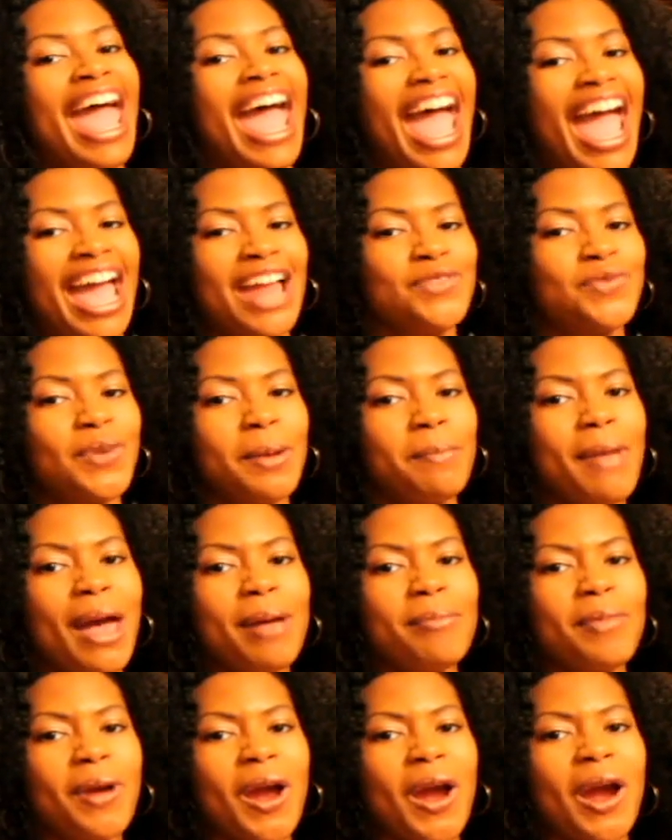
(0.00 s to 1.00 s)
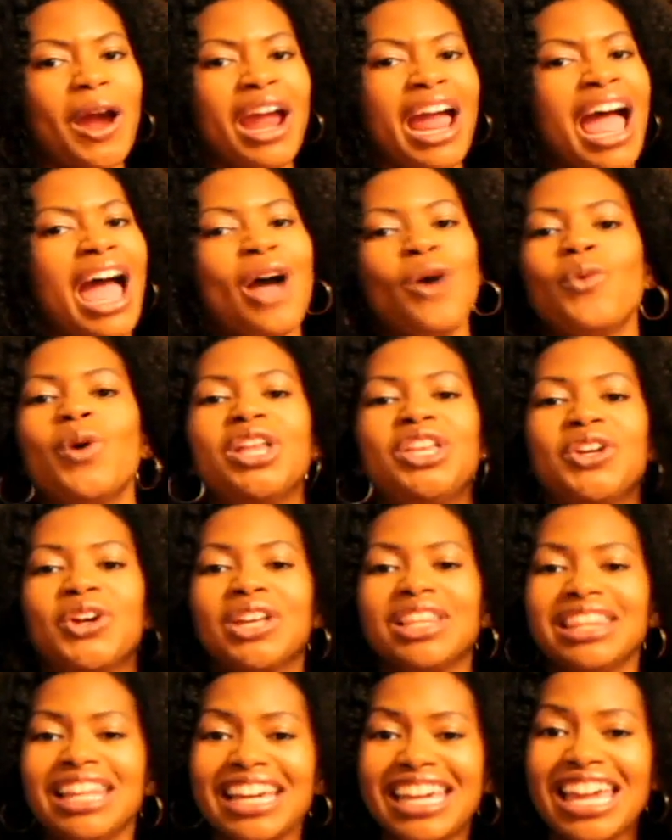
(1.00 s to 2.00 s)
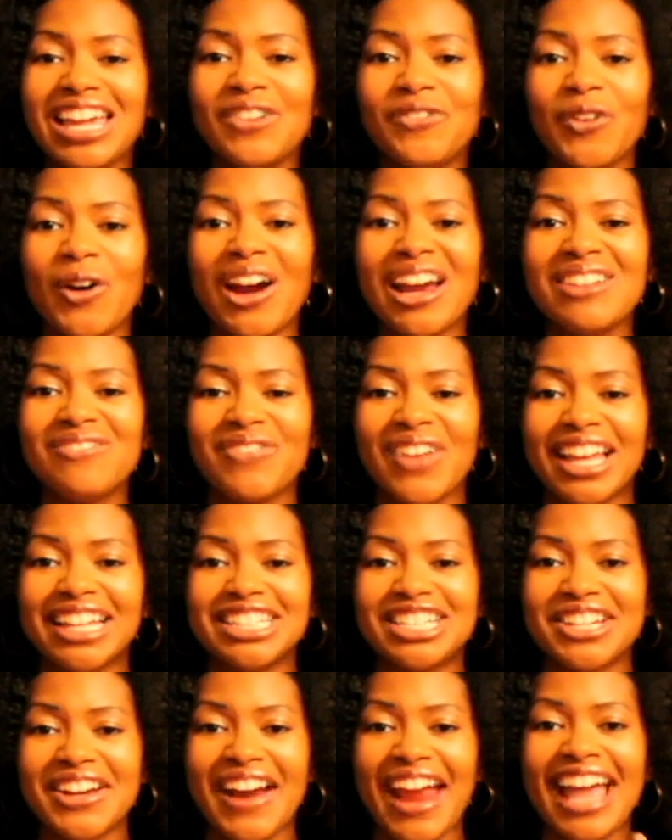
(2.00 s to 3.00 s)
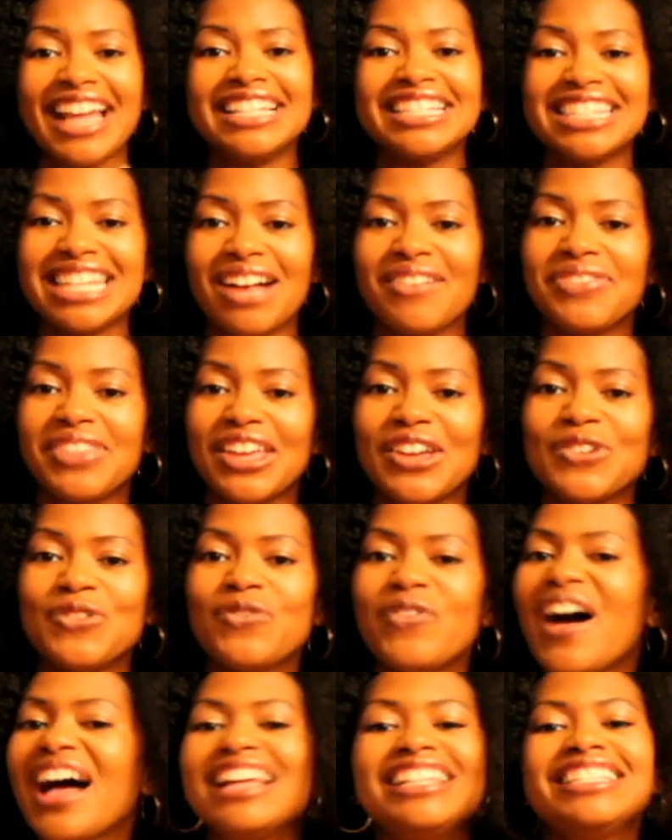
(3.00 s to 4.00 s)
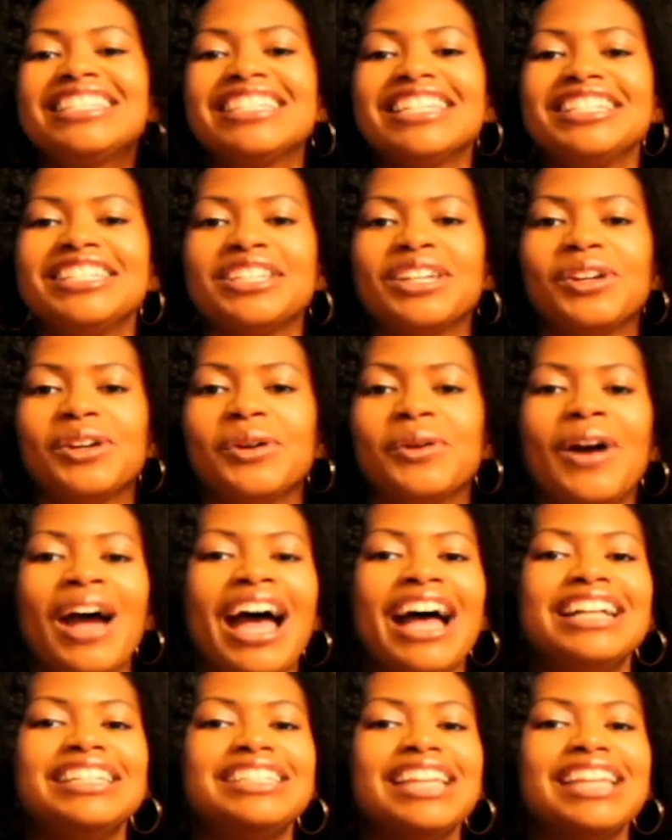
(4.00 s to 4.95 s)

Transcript: And remember, when you're looking for adventure and something fun to do,